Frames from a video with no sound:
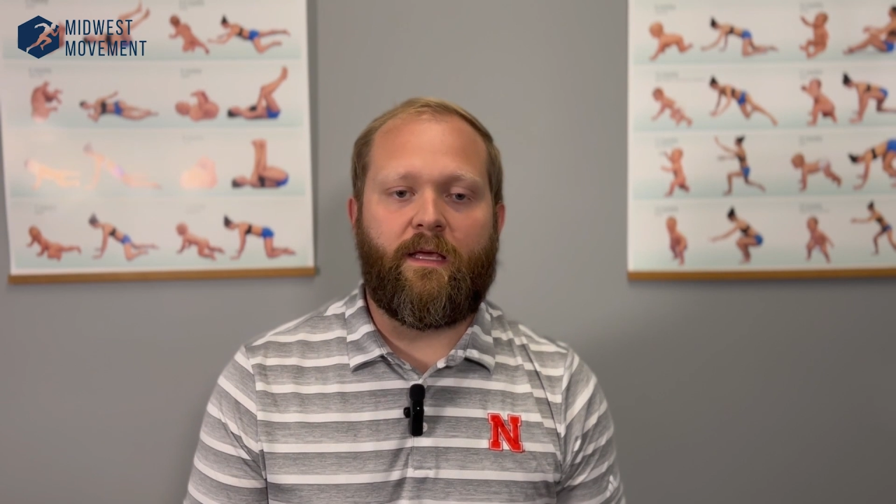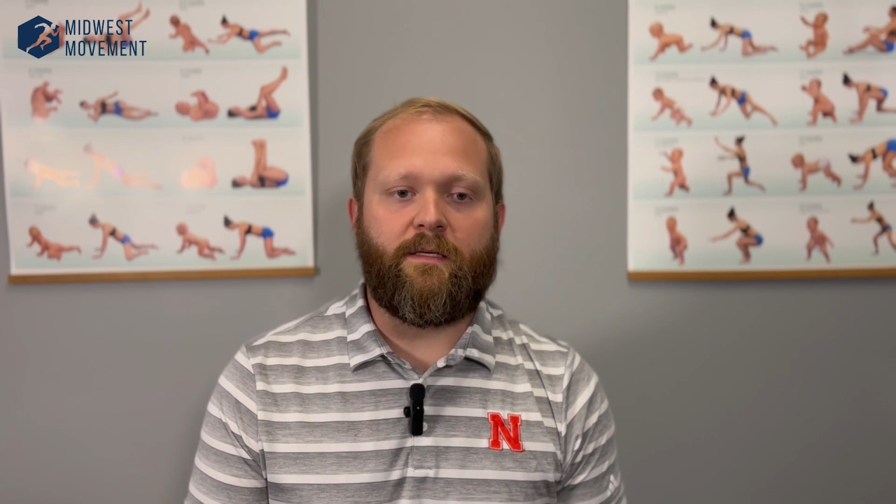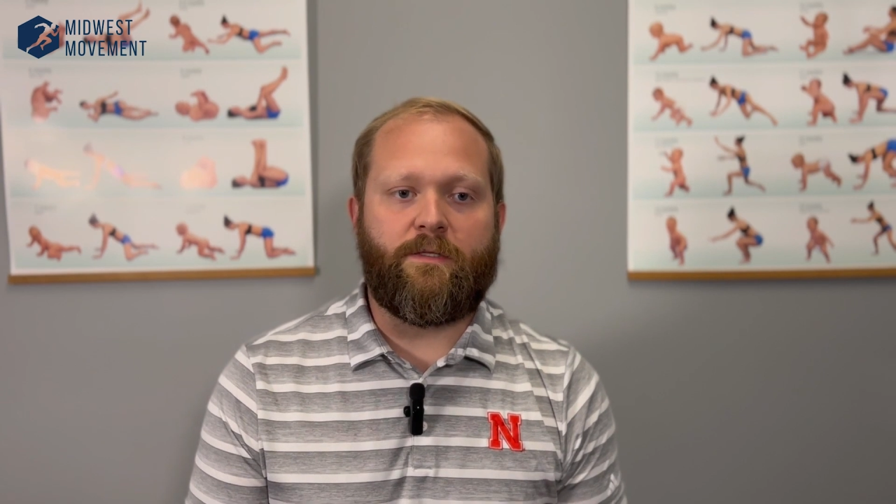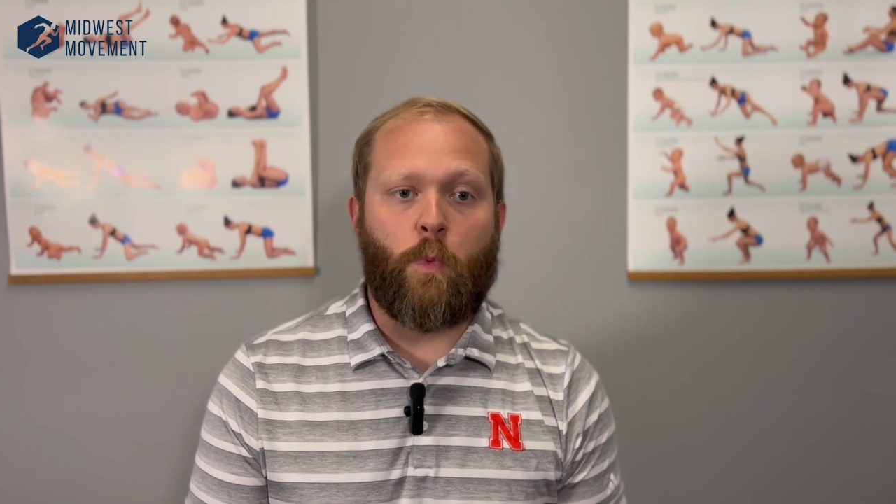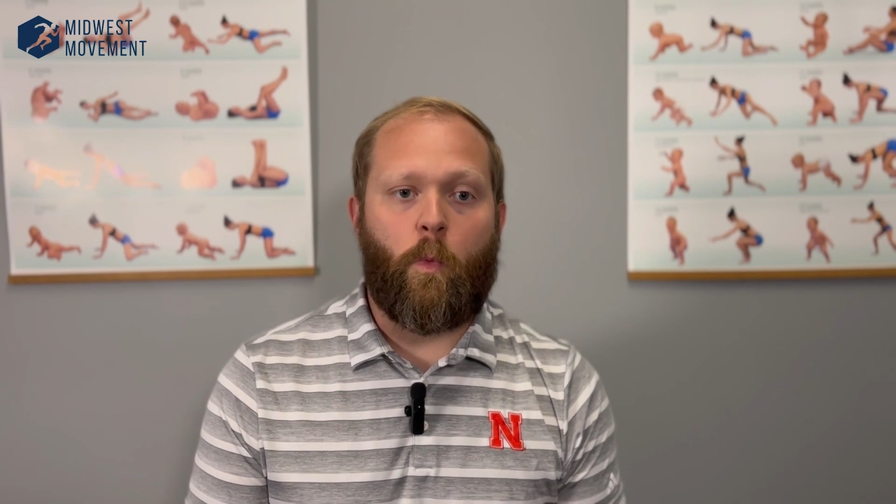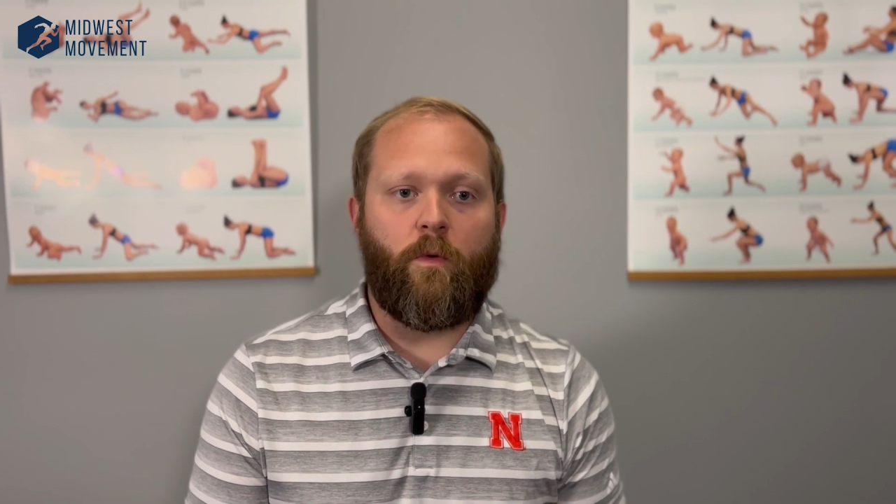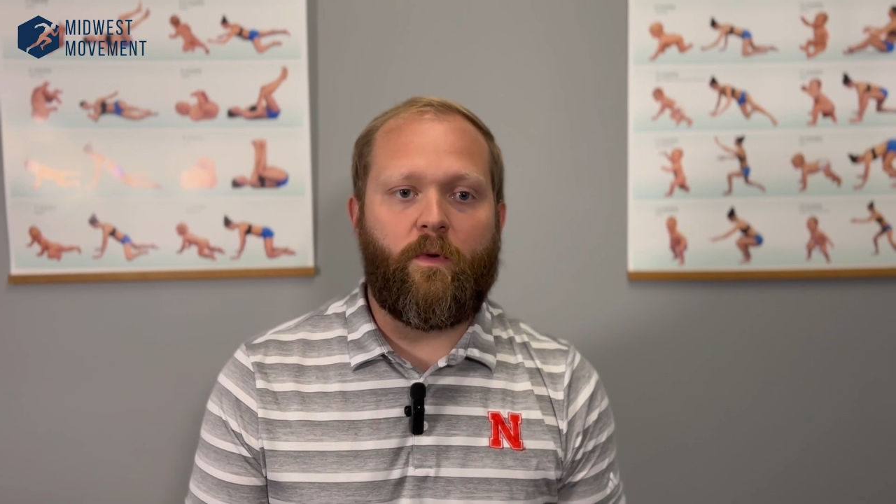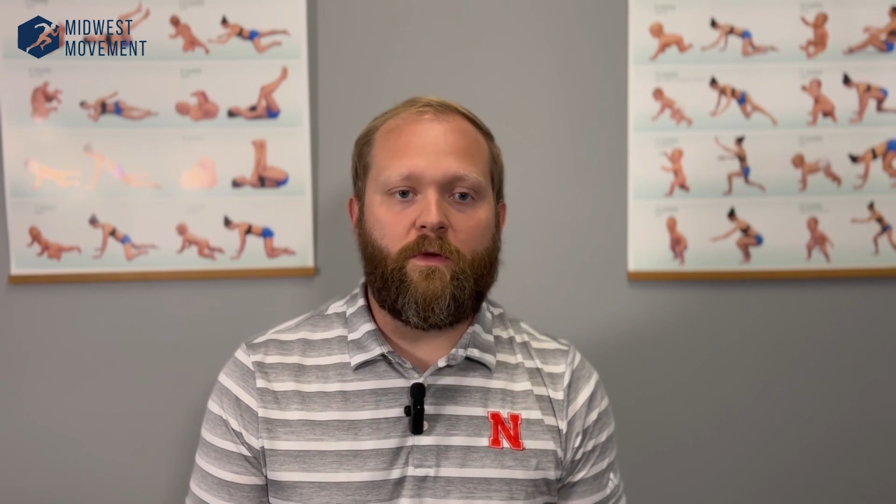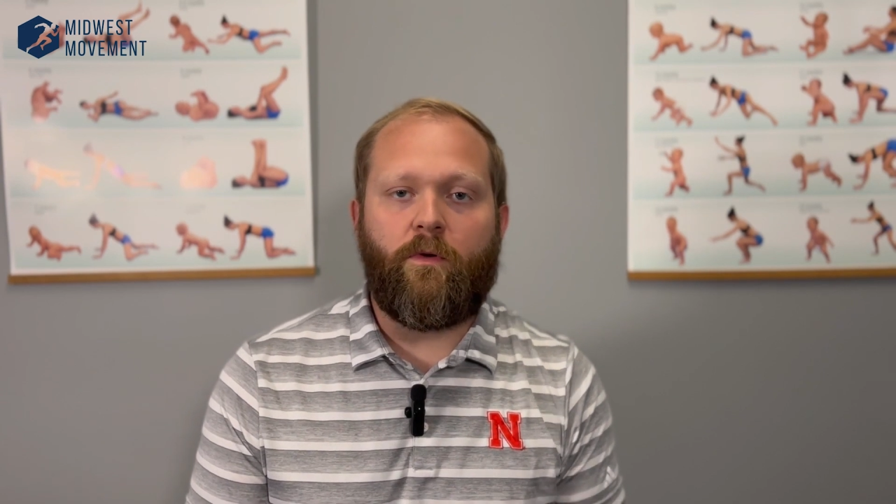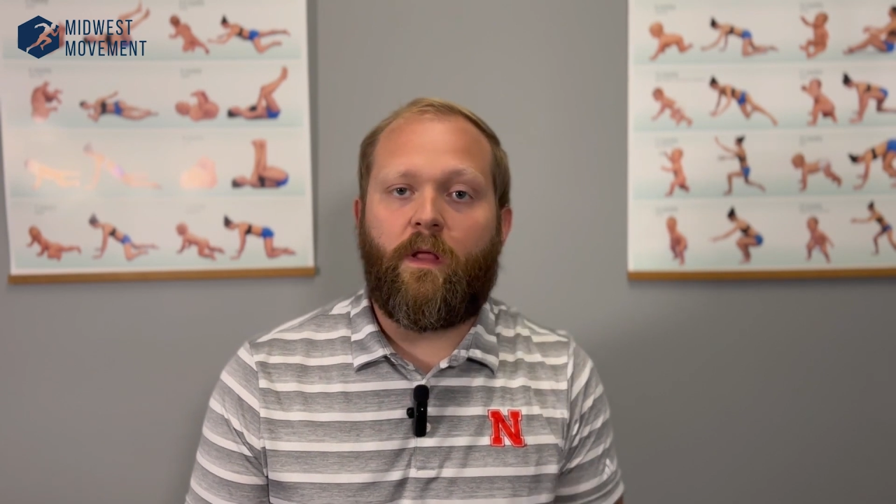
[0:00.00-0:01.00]
is when
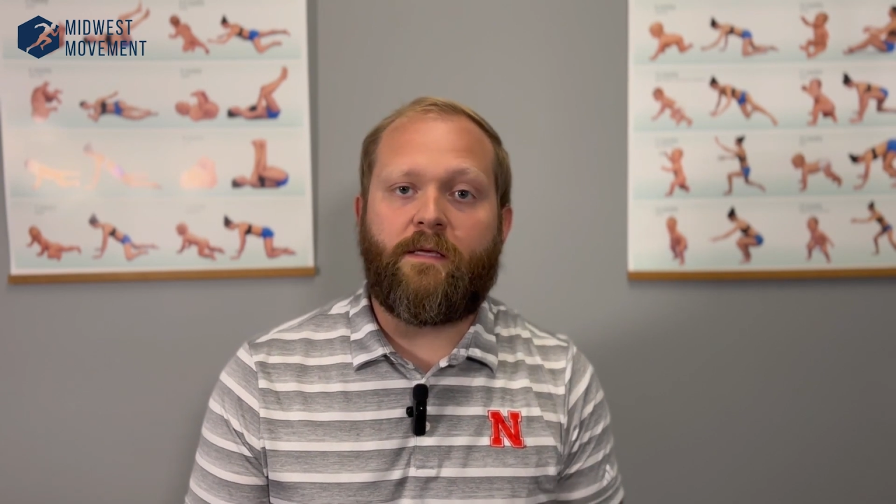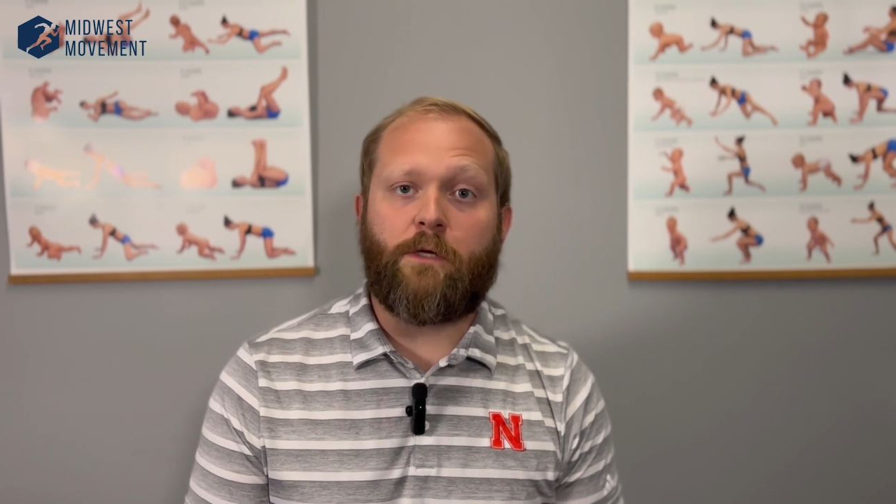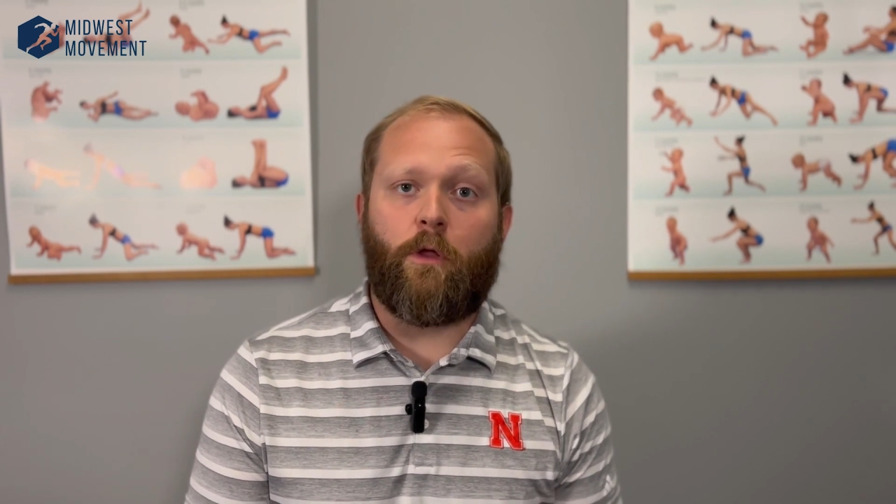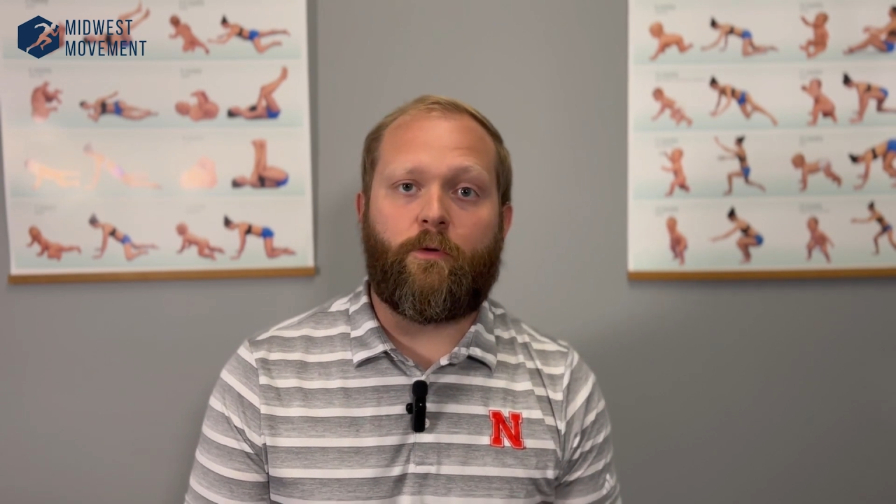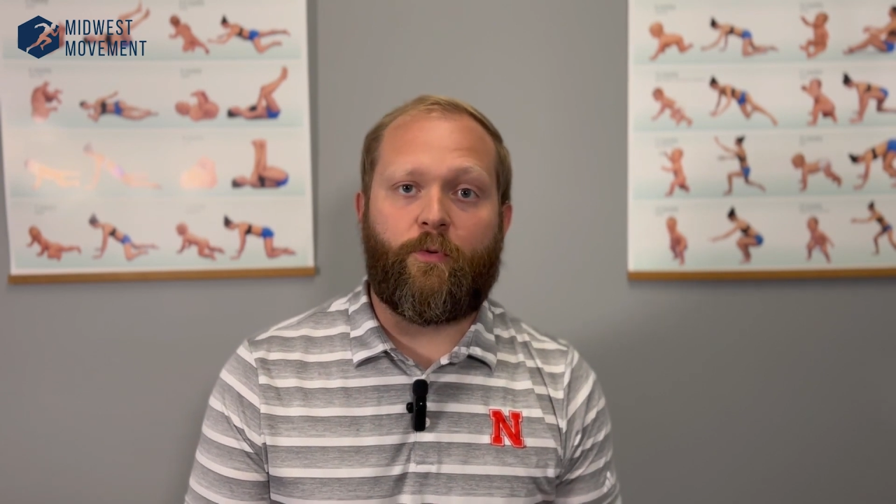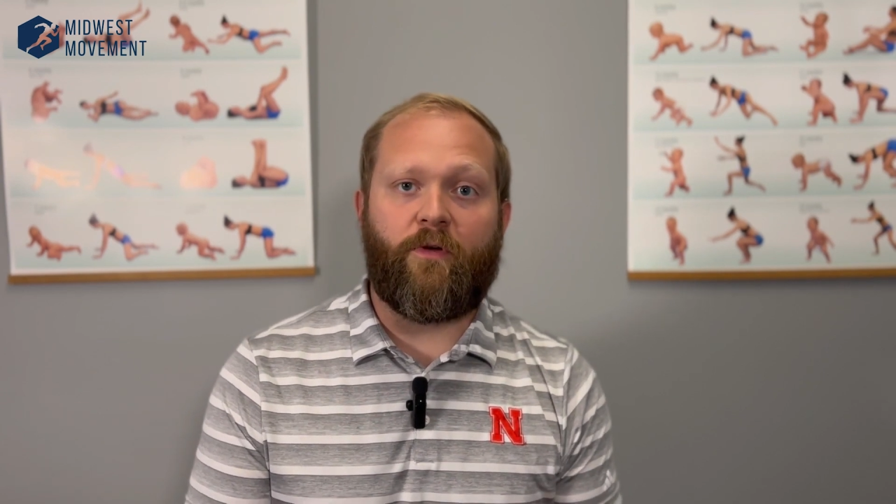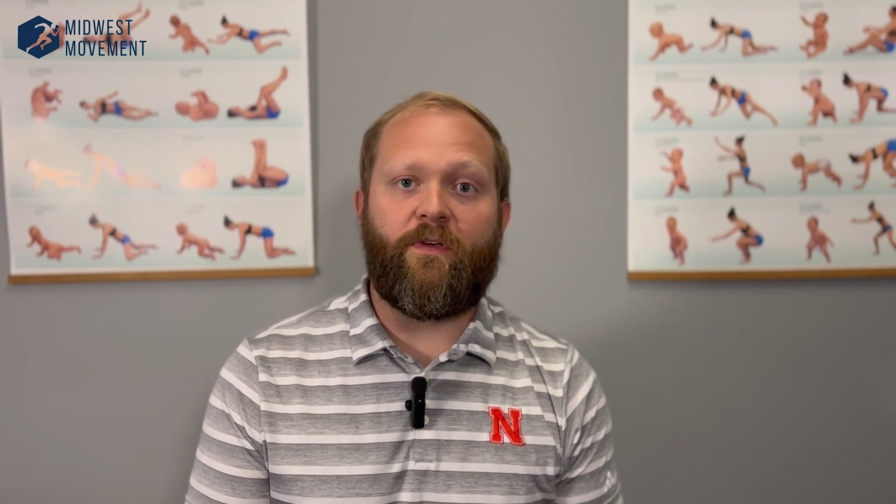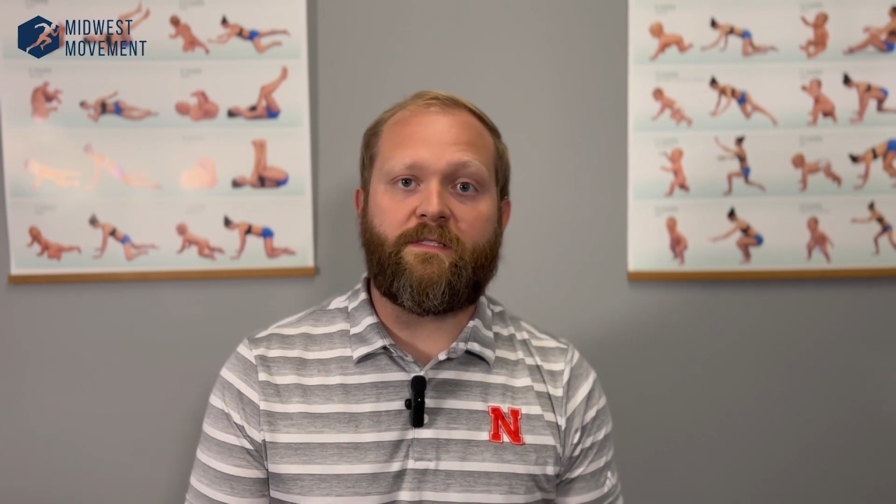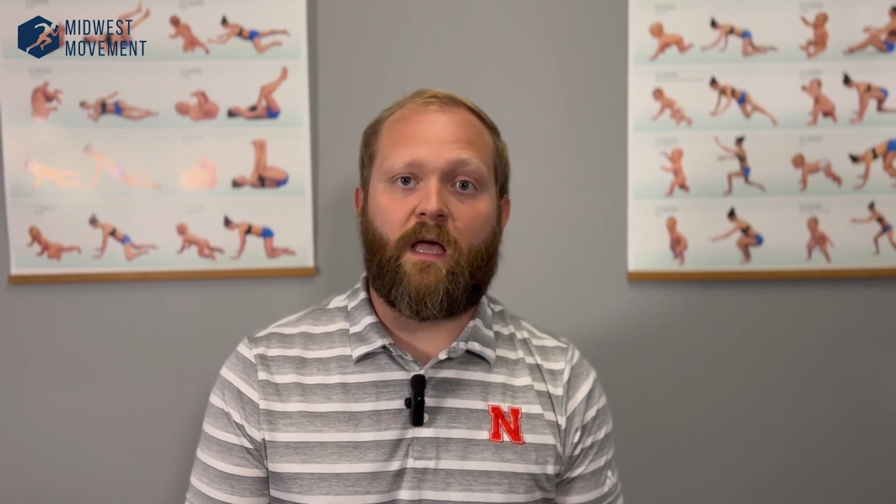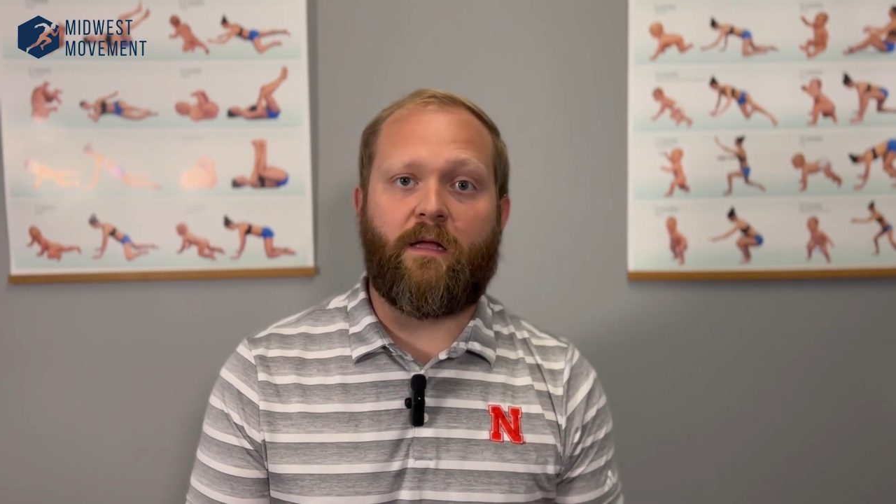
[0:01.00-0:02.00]
we utilize all our
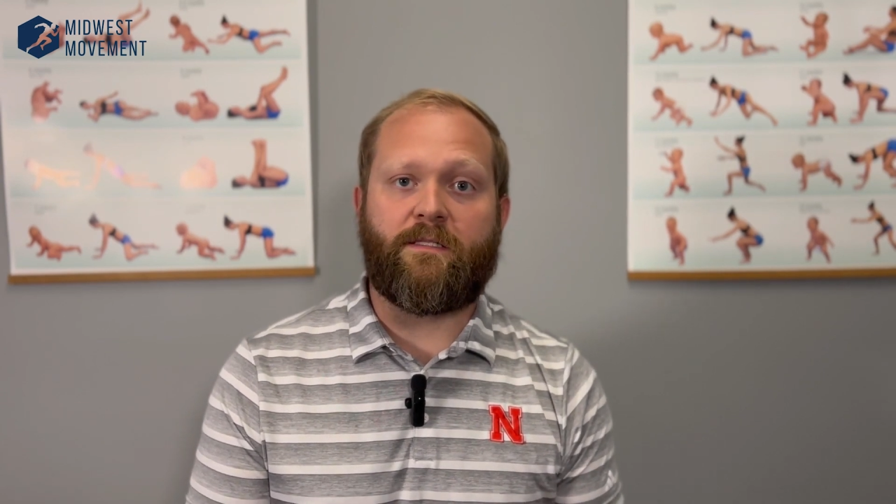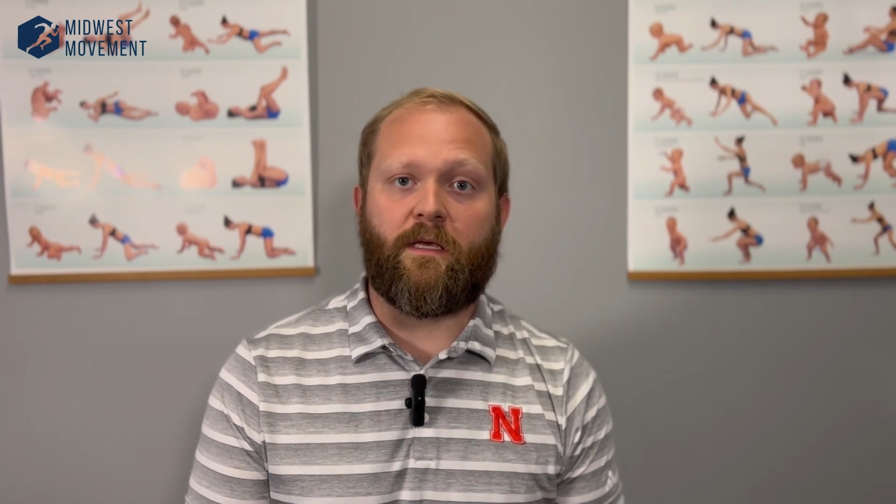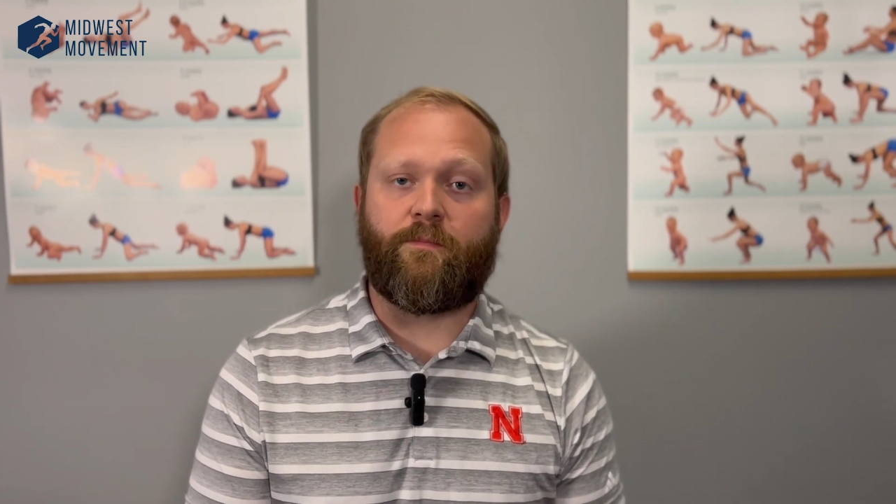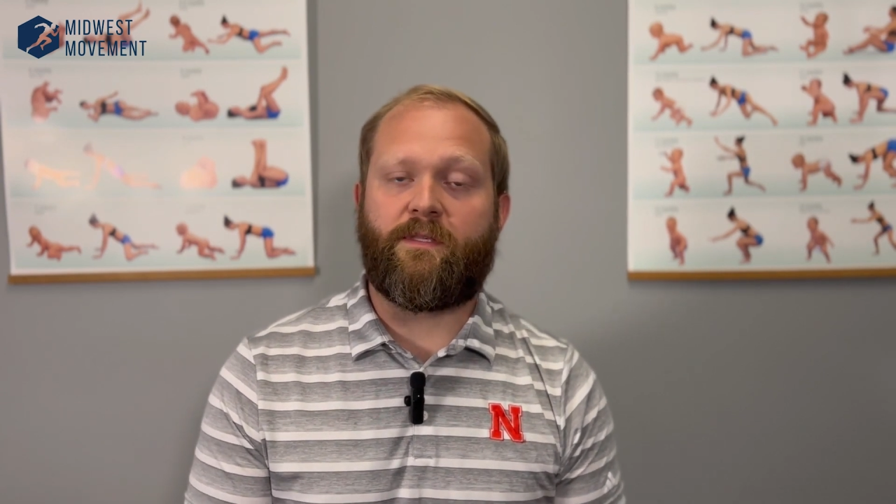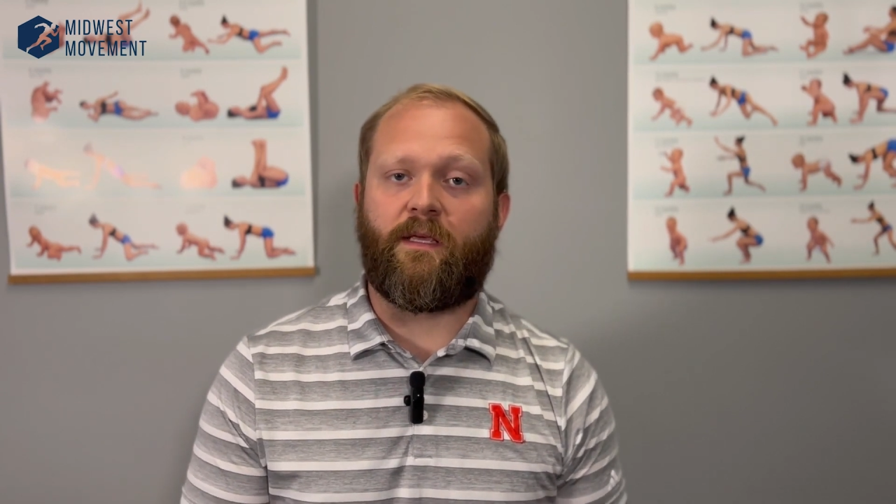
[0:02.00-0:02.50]
previous concepts,